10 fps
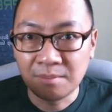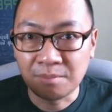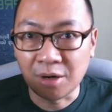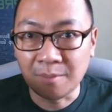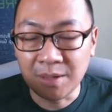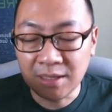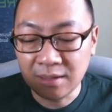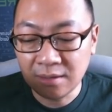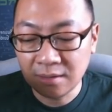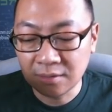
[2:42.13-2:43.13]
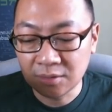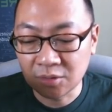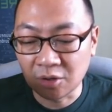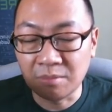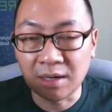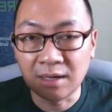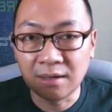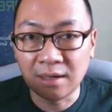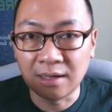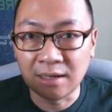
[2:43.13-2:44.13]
probably sobrang